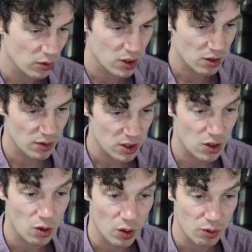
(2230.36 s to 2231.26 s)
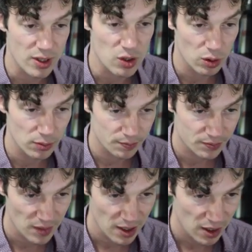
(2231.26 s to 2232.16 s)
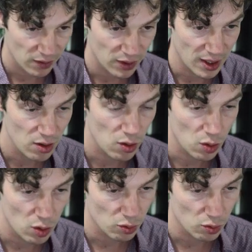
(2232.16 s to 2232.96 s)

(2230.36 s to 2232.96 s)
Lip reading: just going to call it redraw for now, or